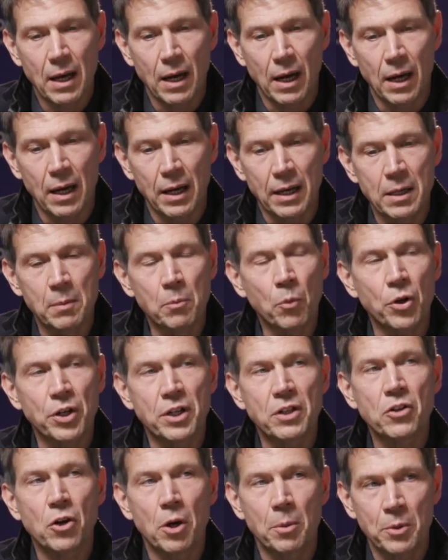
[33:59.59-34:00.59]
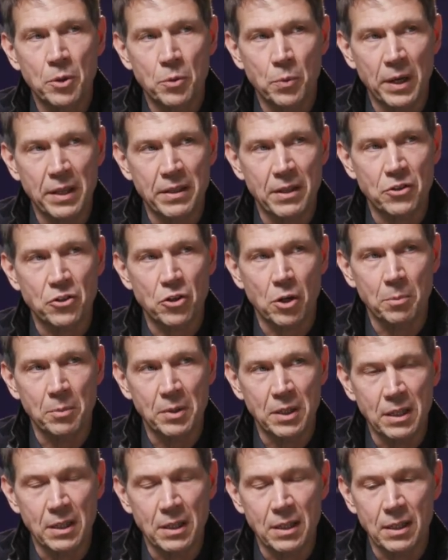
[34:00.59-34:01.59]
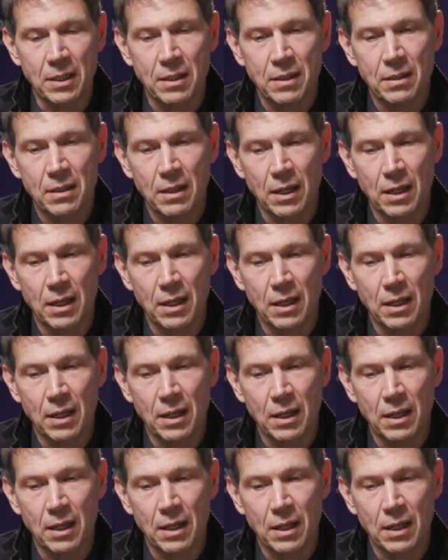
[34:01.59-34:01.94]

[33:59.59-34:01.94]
in a more determined way than Germany did.